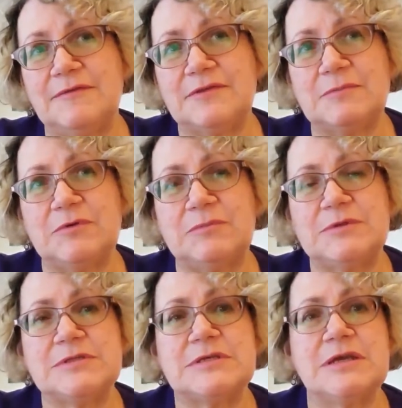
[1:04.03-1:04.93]
at the
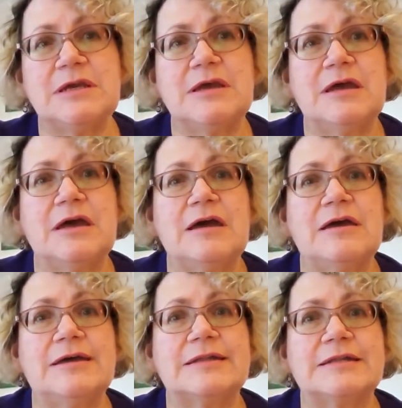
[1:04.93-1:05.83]
moment,
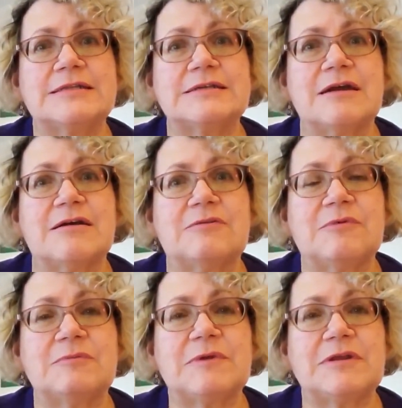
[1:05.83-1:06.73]
and
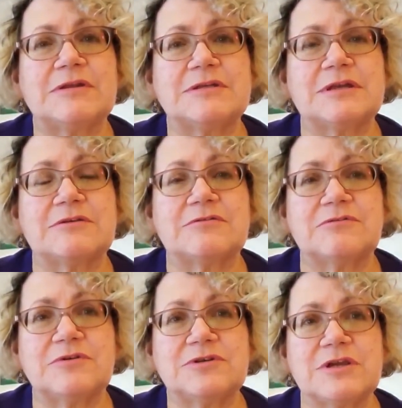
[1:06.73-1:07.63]
what I've been knitting and
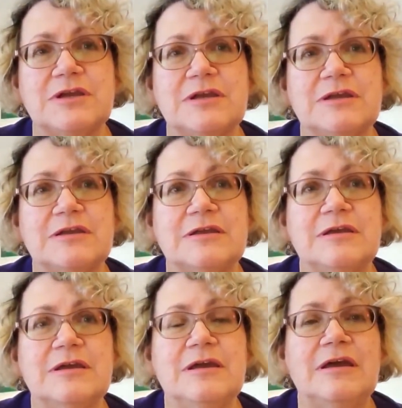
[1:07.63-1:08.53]
crocheting.
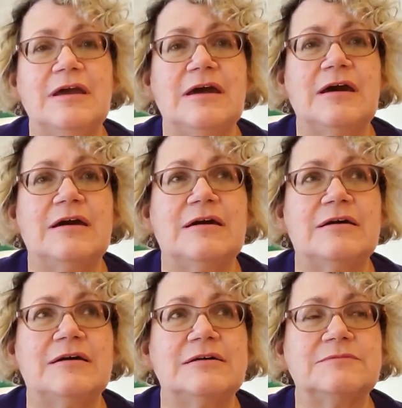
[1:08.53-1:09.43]

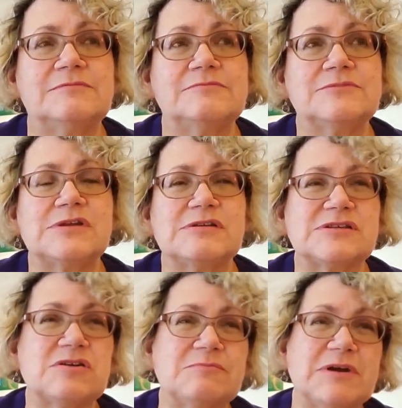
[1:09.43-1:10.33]

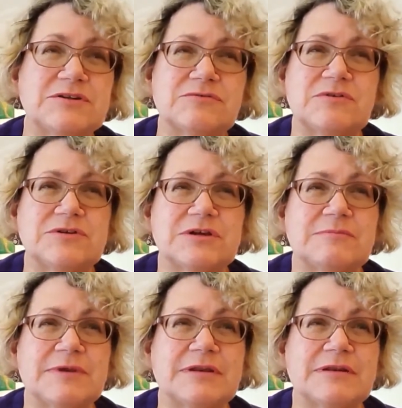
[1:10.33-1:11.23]
It's not much crochet
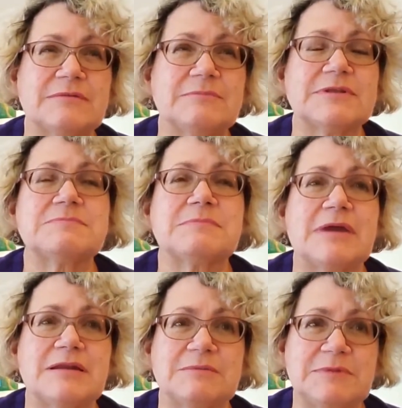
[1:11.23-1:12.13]
being done, but it's
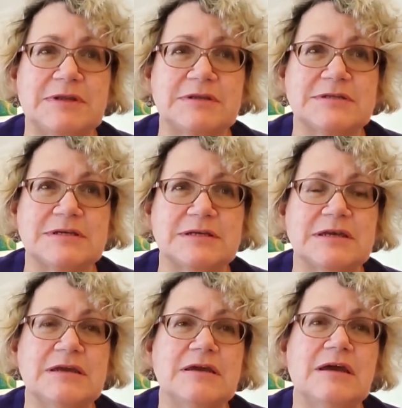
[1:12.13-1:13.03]
mainly been knitting,
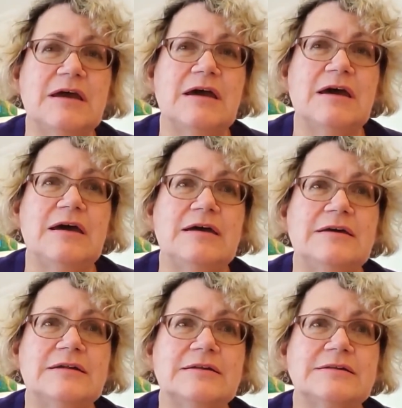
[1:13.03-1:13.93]

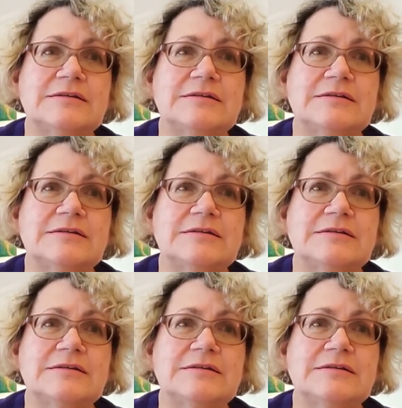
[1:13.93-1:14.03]
and